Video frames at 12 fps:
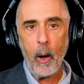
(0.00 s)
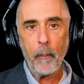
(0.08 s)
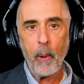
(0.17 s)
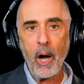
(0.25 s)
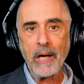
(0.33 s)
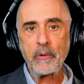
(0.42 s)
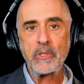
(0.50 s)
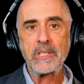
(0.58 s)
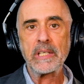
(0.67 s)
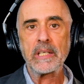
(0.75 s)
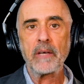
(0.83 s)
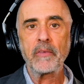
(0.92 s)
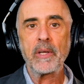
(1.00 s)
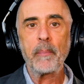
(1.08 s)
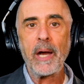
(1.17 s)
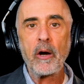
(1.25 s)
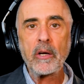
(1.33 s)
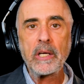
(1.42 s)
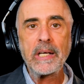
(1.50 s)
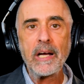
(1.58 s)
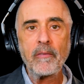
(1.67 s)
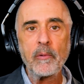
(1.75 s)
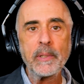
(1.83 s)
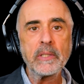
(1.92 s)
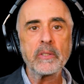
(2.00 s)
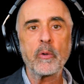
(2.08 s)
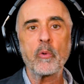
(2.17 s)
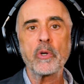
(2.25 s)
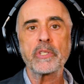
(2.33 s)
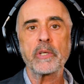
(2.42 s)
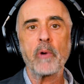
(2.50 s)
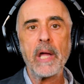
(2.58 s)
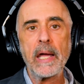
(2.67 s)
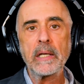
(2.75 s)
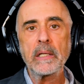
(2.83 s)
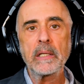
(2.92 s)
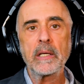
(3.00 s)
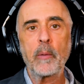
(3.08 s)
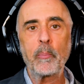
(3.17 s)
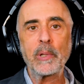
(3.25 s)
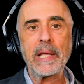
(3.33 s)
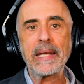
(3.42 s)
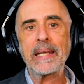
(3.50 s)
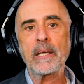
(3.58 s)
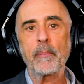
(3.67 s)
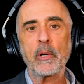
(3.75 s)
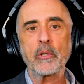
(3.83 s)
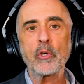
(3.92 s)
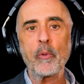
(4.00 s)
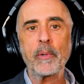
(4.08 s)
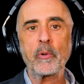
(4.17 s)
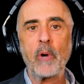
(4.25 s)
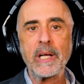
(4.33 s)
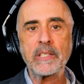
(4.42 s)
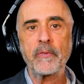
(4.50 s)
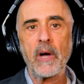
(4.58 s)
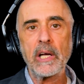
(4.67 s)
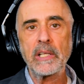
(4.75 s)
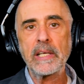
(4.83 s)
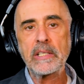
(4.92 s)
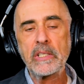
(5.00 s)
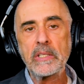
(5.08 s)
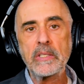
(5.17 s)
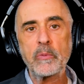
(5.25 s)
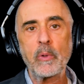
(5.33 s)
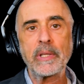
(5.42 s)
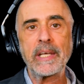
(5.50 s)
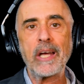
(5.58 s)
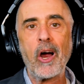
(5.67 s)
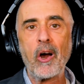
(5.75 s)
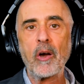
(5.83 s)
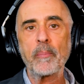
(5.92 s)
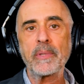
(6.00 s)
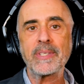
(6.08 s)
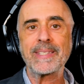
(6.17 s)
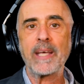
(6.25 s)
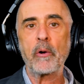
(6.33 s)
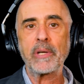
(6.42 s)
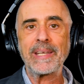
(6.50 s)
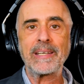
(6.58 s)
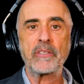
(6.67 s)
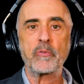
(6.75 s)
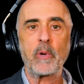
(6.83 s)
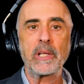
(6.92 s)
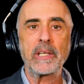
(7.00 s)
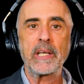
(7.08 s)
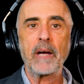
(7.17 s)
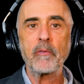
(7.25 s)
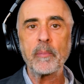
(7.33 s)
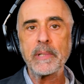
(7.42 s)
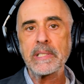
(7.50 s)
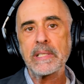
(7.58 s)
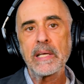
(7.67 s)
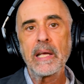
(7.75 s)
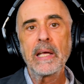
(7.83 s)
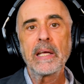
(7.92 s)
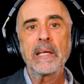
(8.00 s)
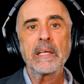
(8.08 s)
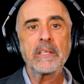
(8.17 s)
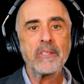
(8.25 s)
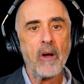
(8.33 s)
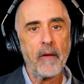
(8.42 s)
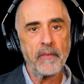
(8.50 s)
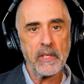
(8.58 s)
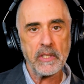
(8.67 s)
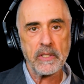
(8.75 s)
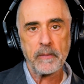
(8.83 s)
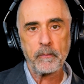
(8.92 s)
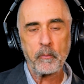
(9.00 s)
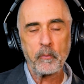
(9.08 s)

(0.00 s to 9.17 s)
hypocrisy of the American government towards Iran, complaining about human rights violations when they armed the Saudi and Israeli governments, is obvious.